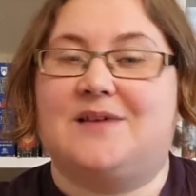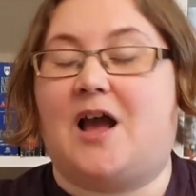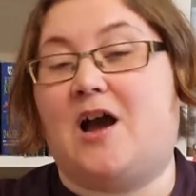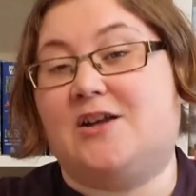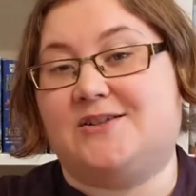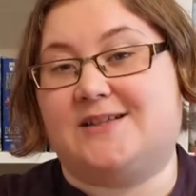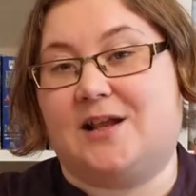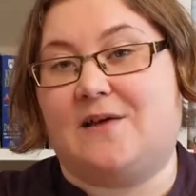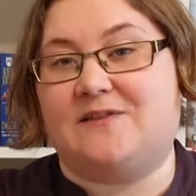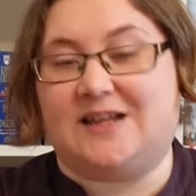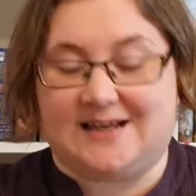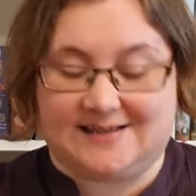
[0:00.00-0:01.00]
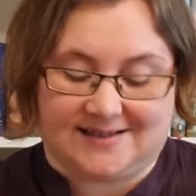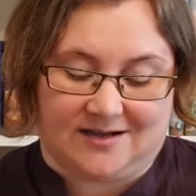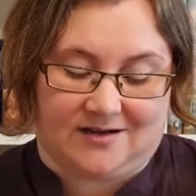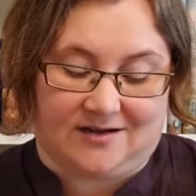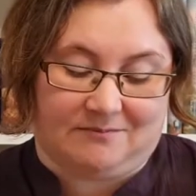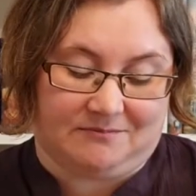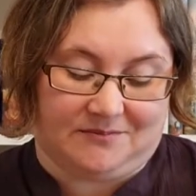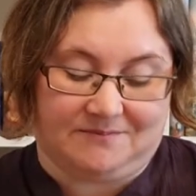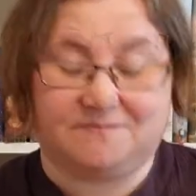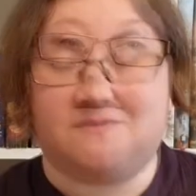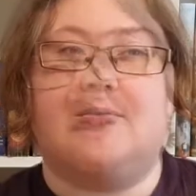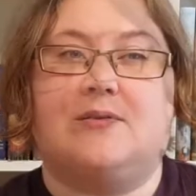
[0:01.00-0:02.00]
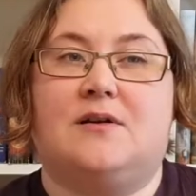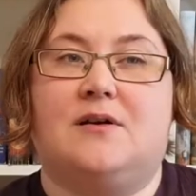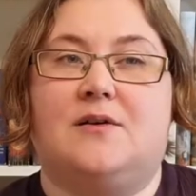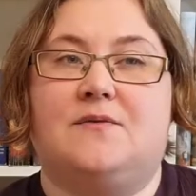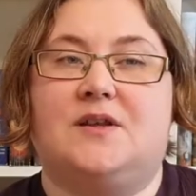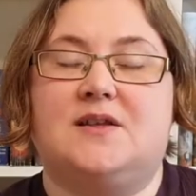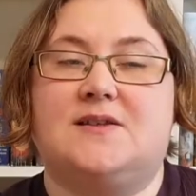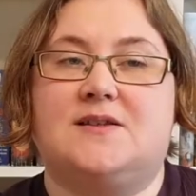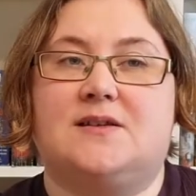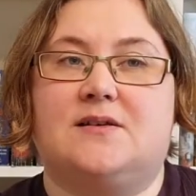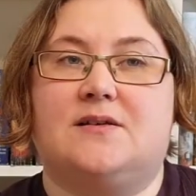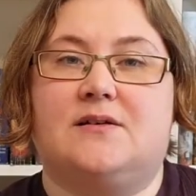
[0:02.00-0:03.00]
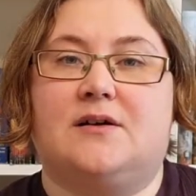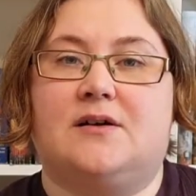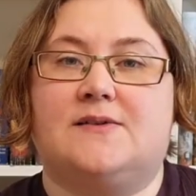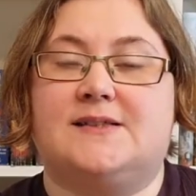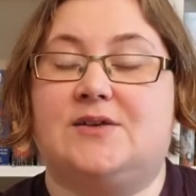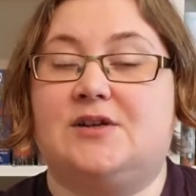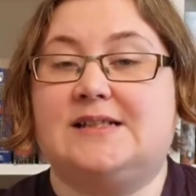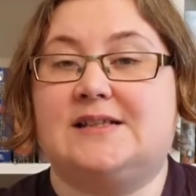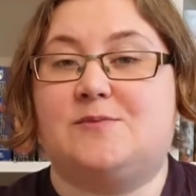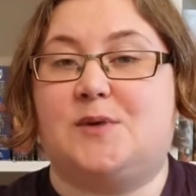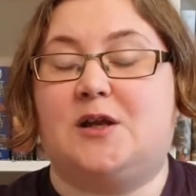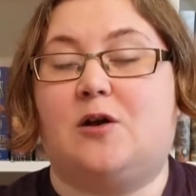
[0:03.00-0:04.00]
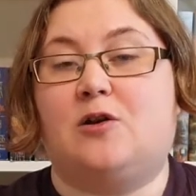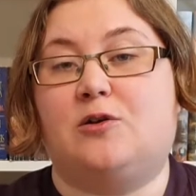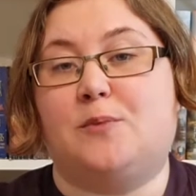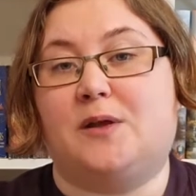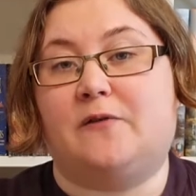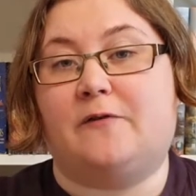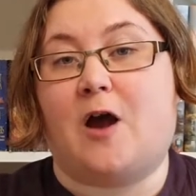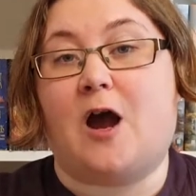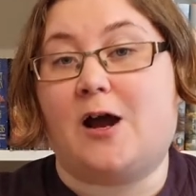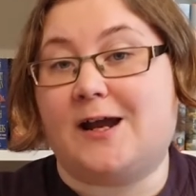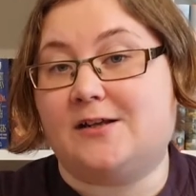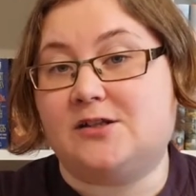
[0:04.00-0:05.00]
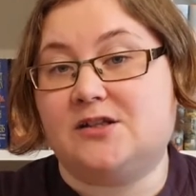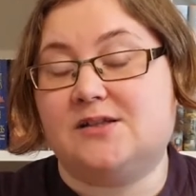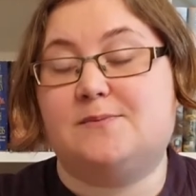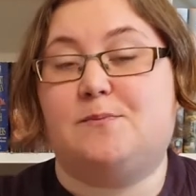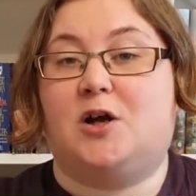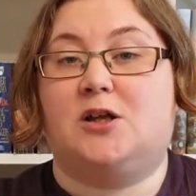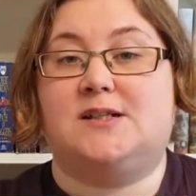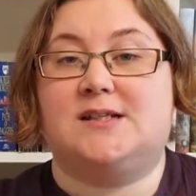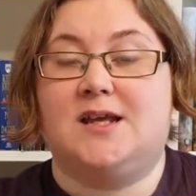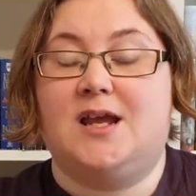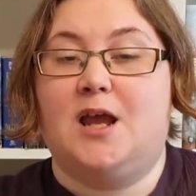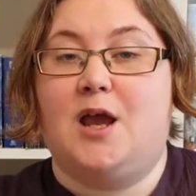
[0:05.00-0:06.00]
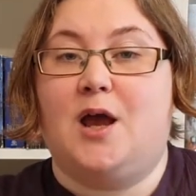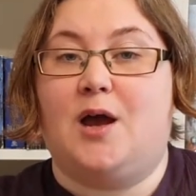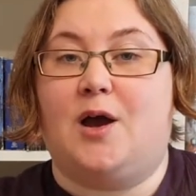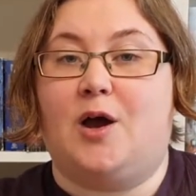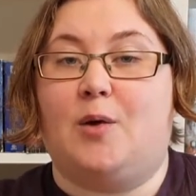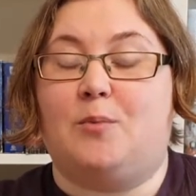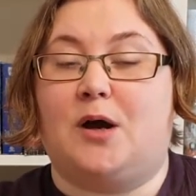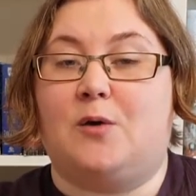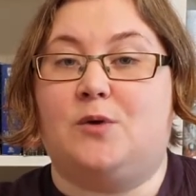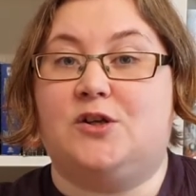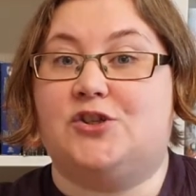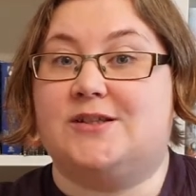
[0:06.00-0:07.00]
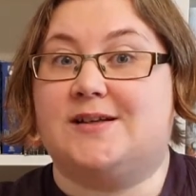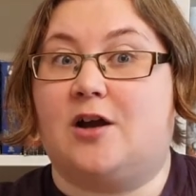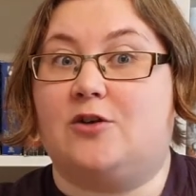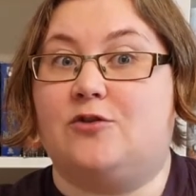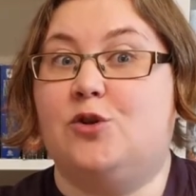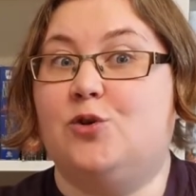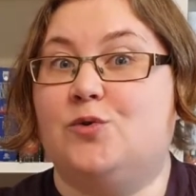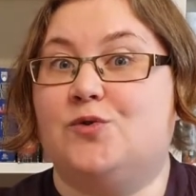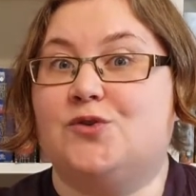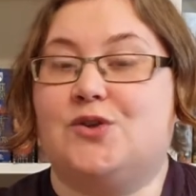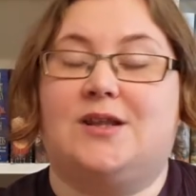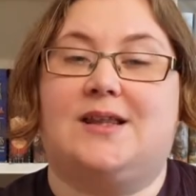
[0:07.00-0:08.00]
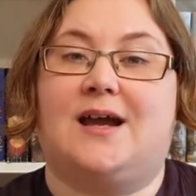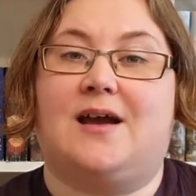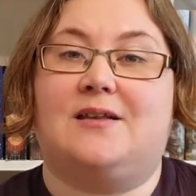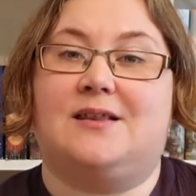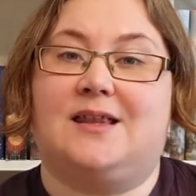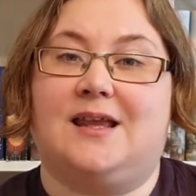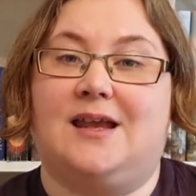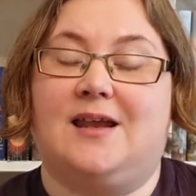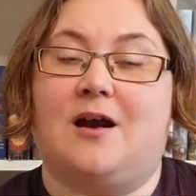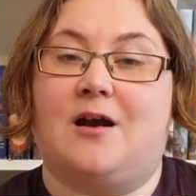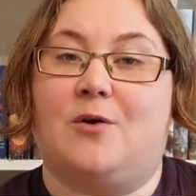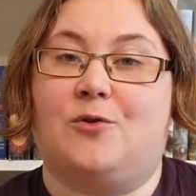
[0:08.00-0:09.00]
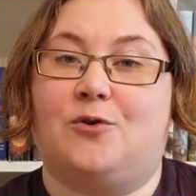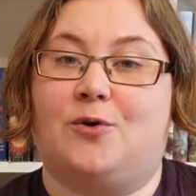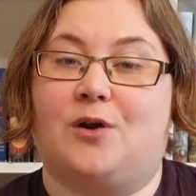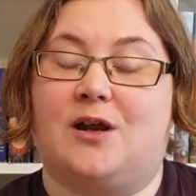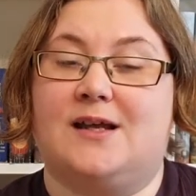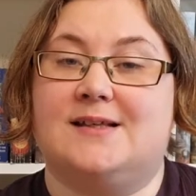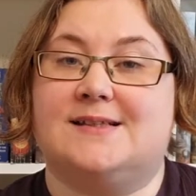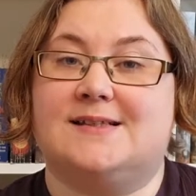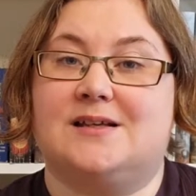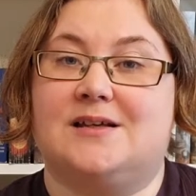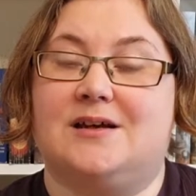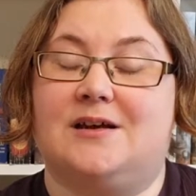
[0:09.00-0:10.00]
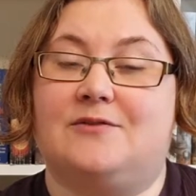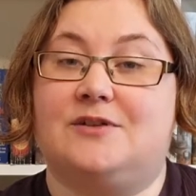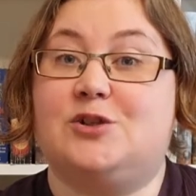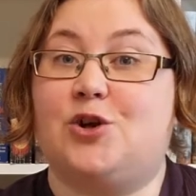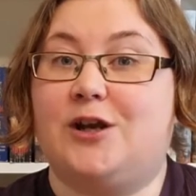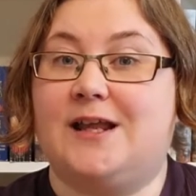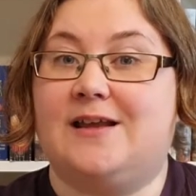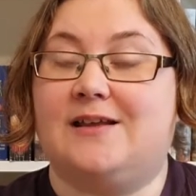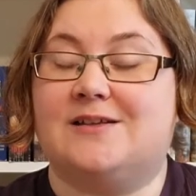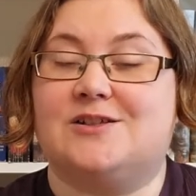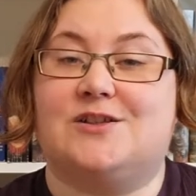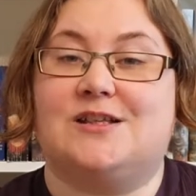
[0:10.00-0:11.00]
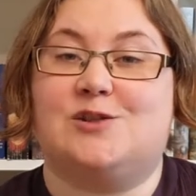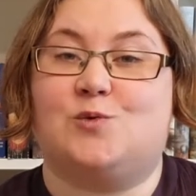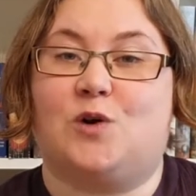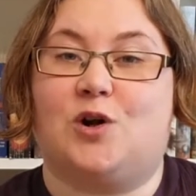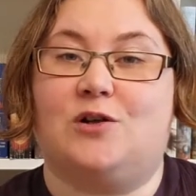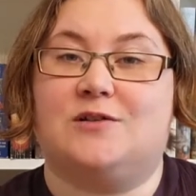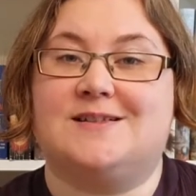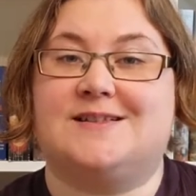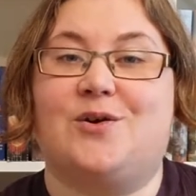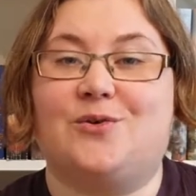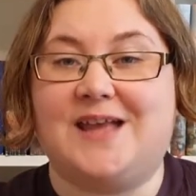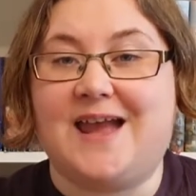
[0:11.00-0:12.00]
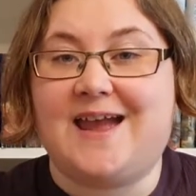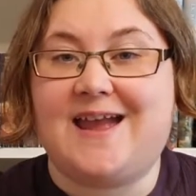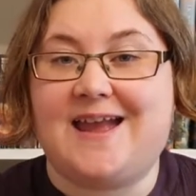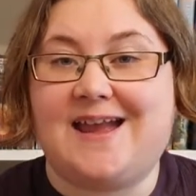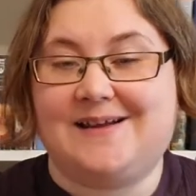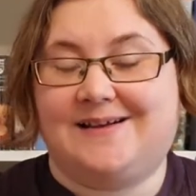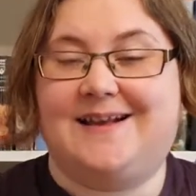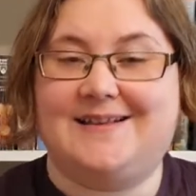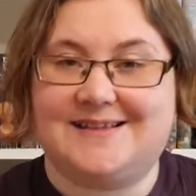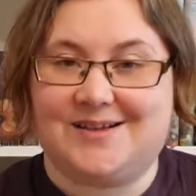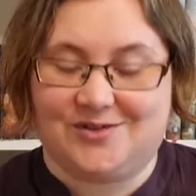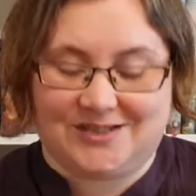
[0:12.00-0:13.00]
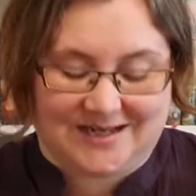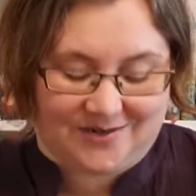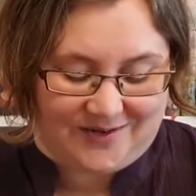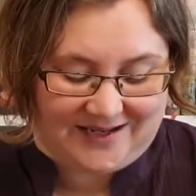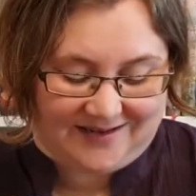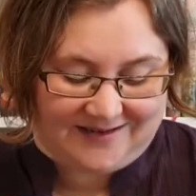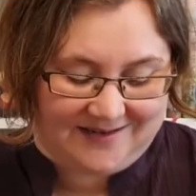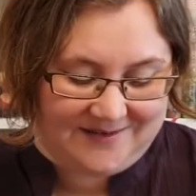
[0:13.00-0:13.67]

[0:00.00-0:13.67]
I just love these. This series has been on a bit of a hiatus, but we just got news that the author is returning to this world. So yay, it's continuing.